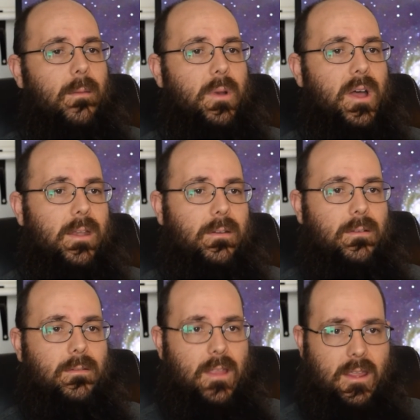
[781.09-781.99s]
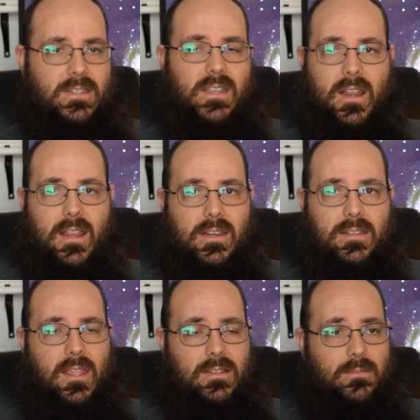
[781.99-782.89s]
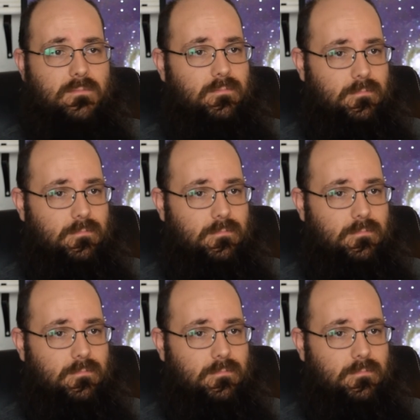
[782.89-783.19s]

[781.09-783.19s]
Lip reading: But like I said, I did get some